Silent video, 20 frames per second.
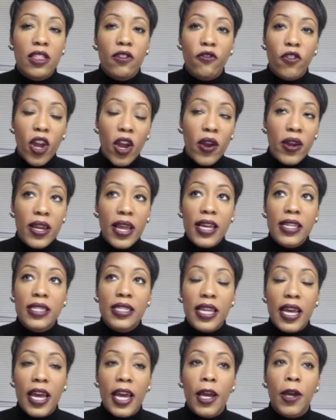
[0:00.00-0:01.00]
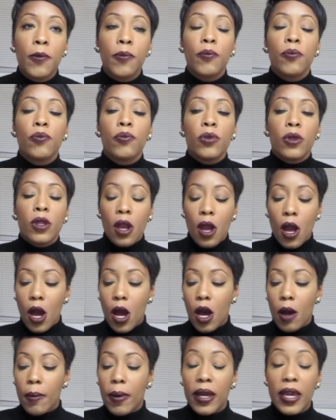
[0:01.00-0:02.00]
The very next day,
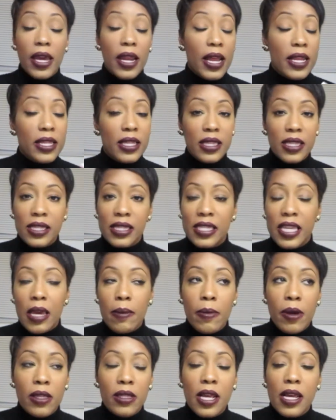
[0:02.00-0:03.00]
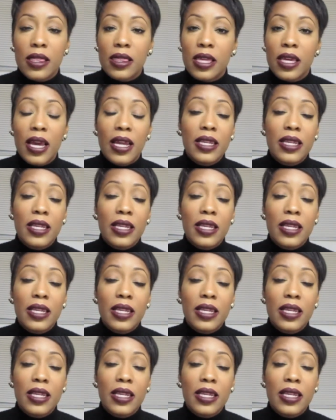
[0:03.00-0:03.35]
um, again, I did the same exact thing.